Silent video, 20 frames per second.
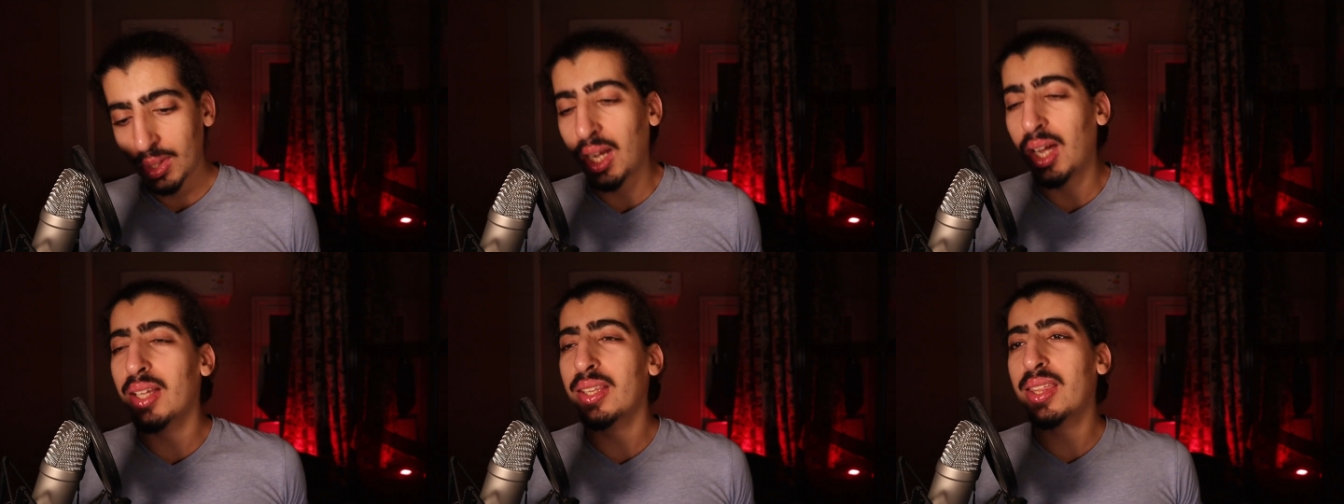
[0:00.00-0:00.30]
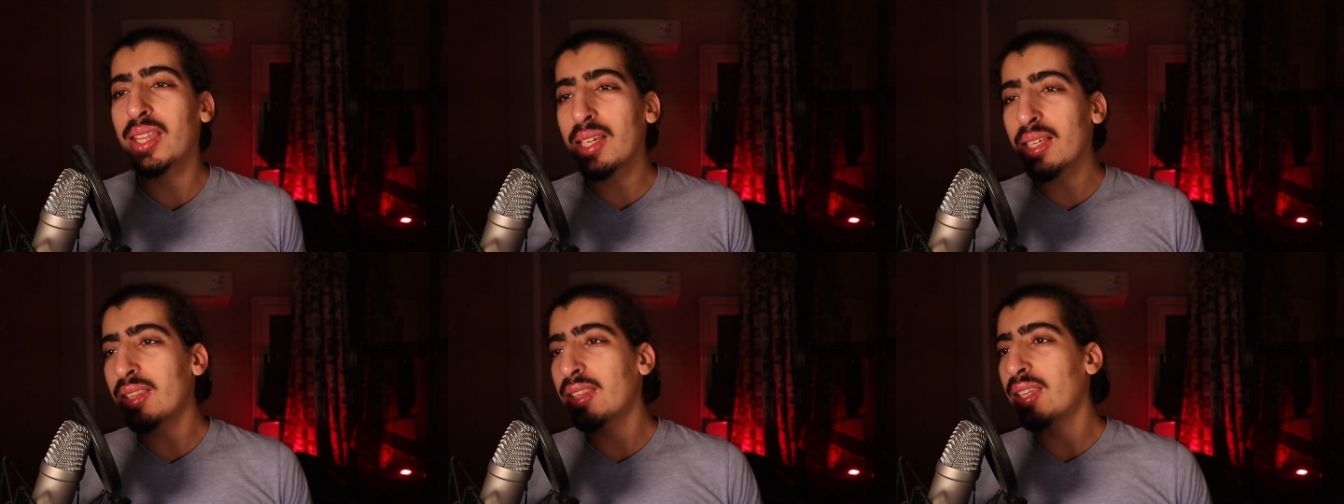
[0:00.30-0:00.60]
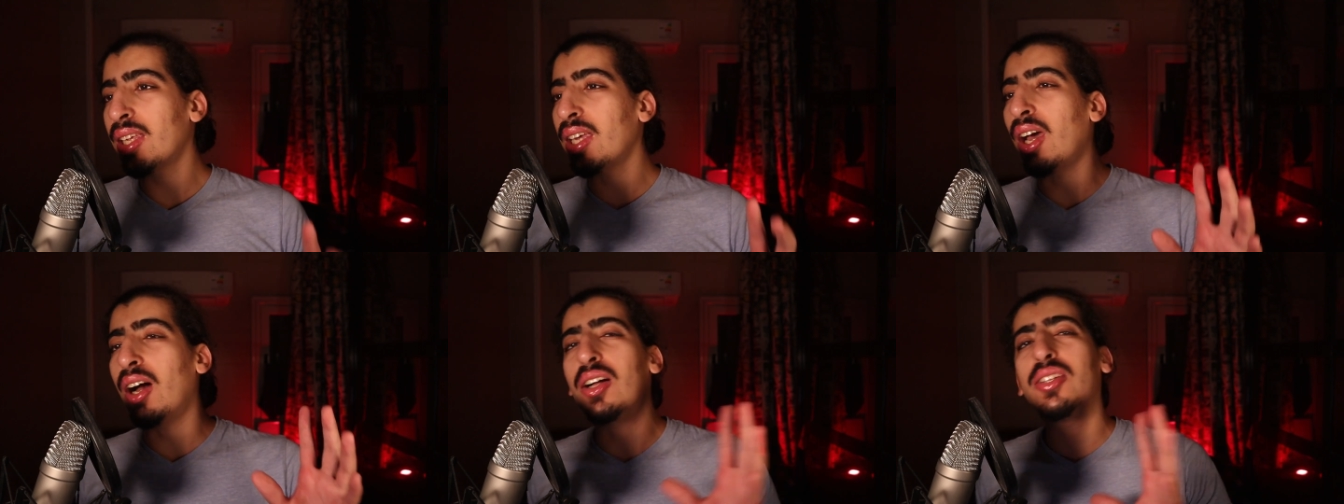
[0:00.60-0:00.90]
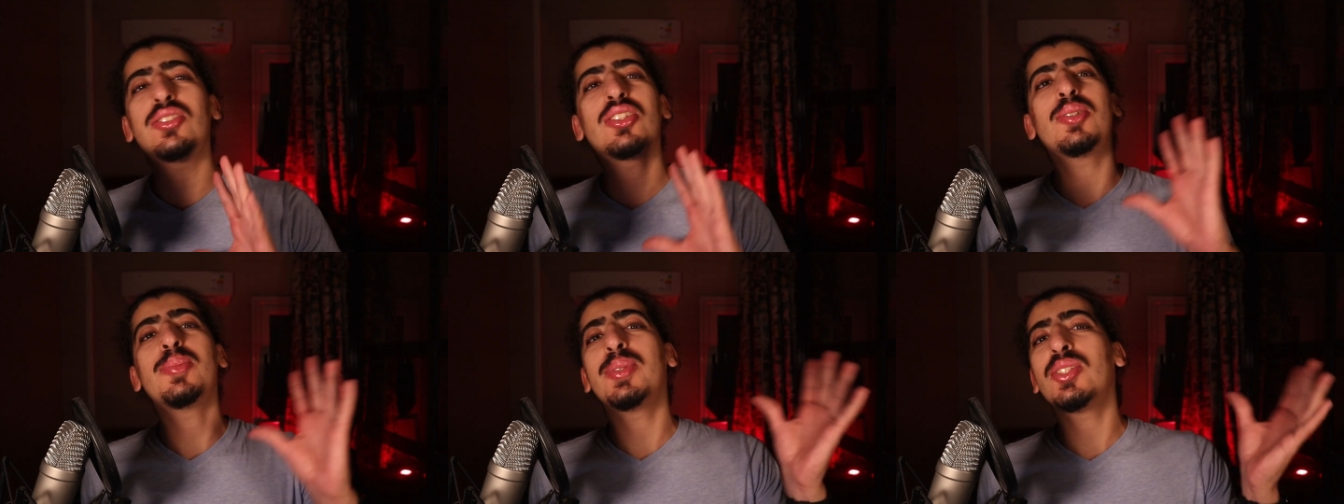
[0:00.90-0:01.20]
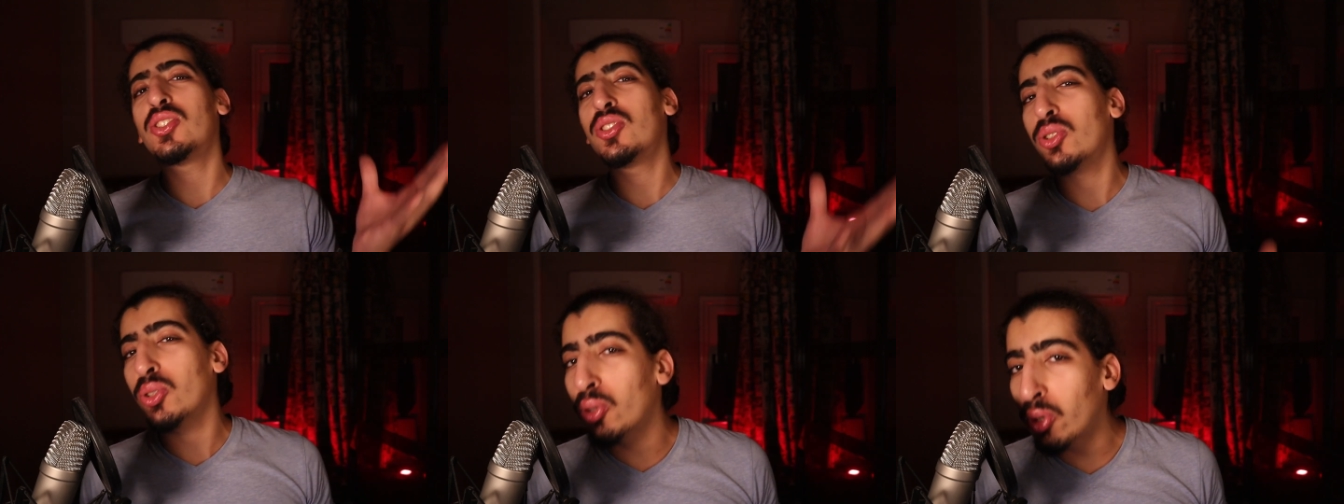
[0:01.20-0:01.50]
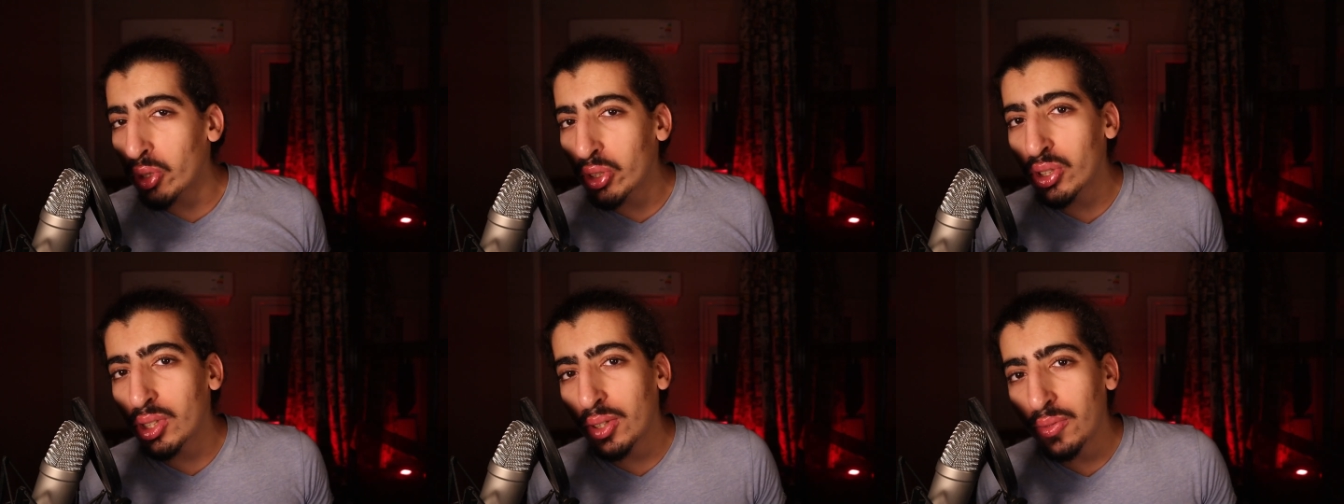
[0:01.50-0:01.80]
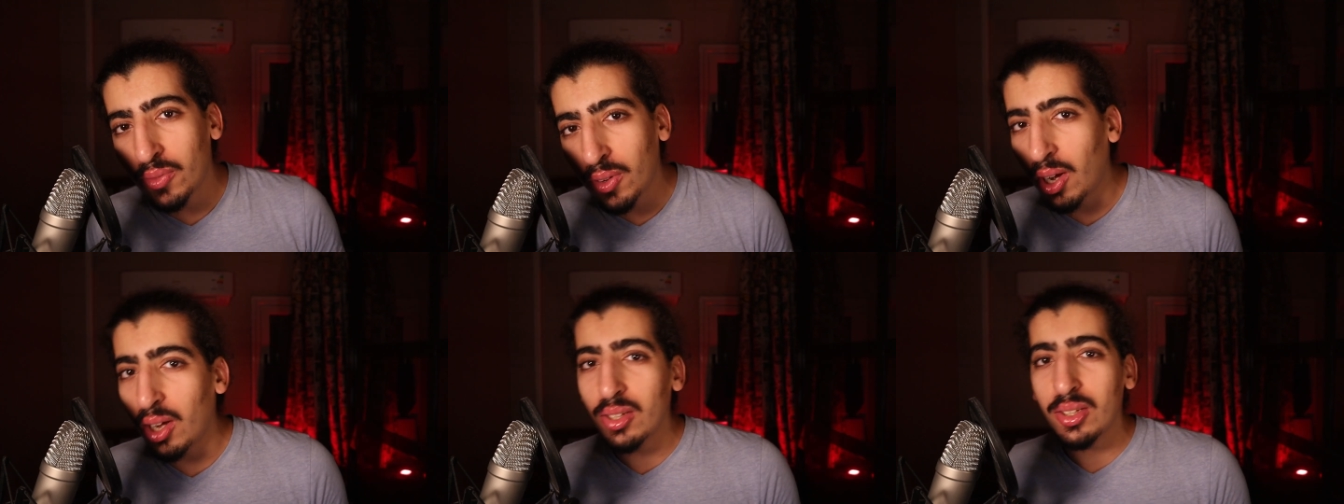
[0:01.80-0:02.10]
I think the ultimate source
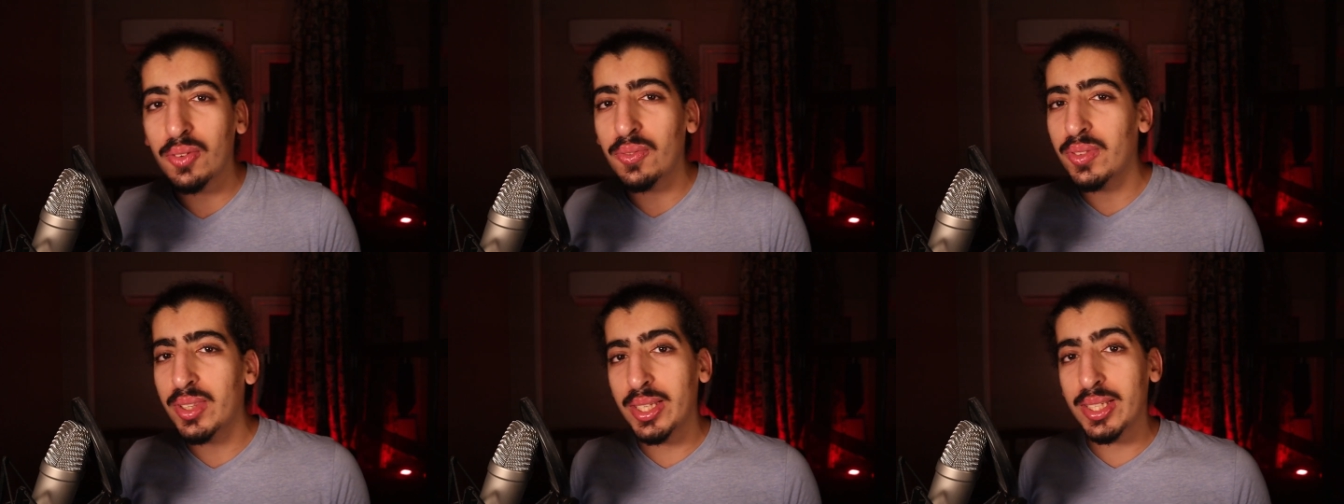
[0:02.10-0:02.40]
of all of